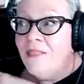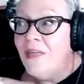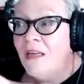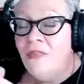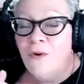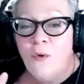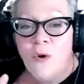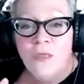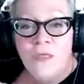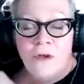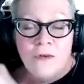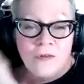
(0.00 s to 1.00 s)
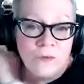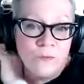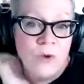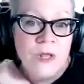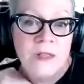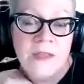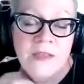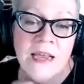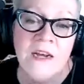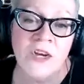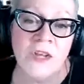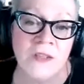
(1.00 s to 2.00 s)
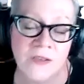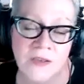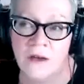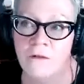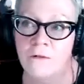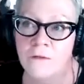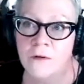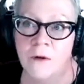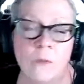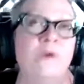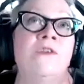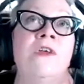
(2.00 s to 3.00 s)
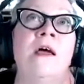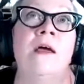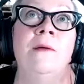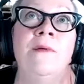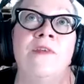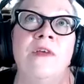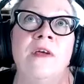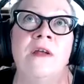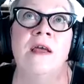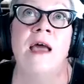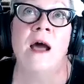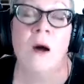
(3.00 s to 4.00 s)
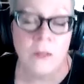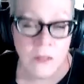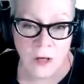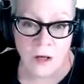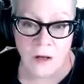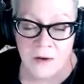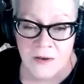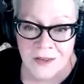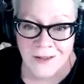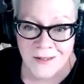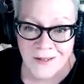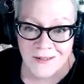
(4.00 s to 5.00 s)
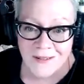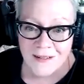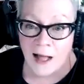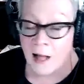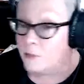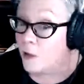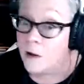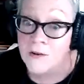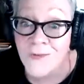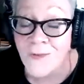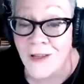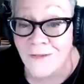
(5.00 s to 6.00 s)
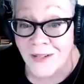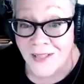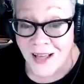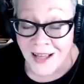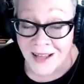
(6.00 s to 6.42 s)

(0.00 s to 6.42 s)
then there were those realizations of what time is it? How long till 5 o'clock?